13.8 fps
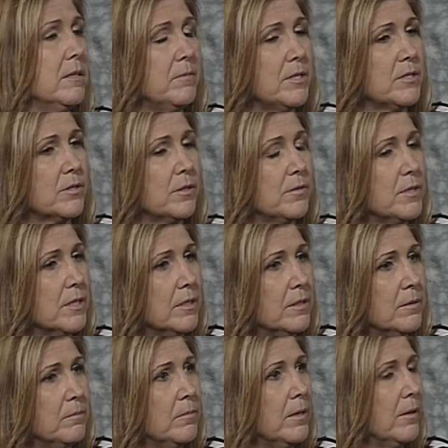in, and we served
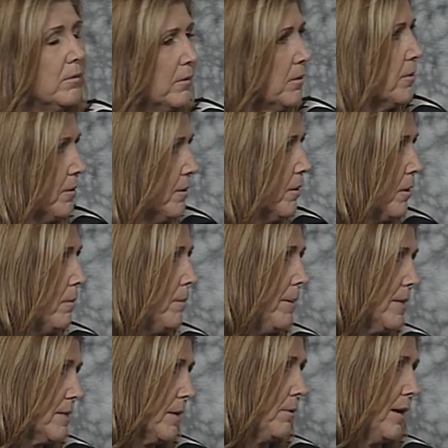um, on, an army
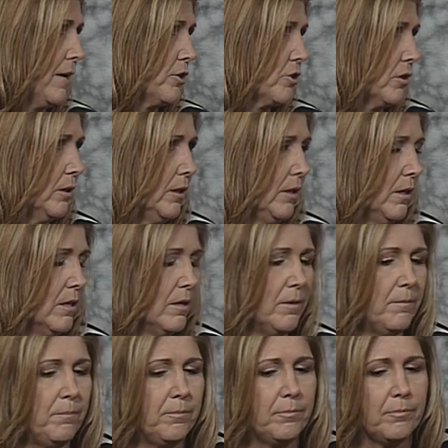base. They were actually
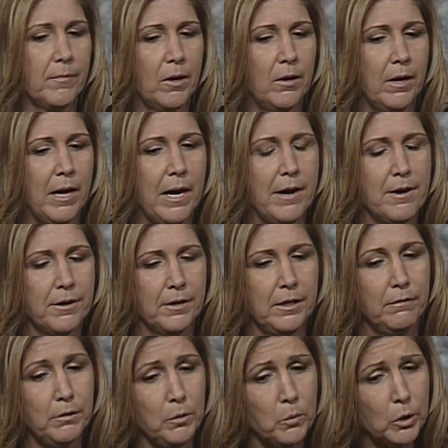um, our hierarchy,
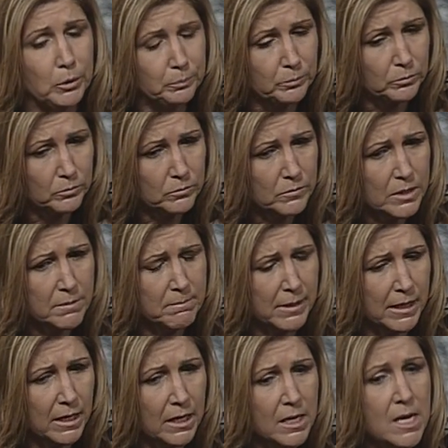if you would,
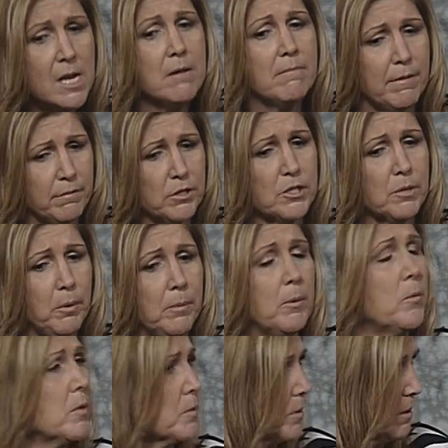but uh, my first
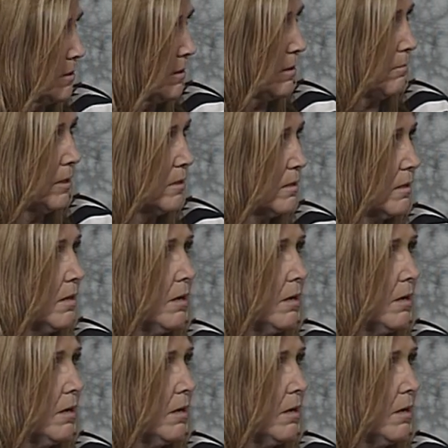deployment was with the Seabees.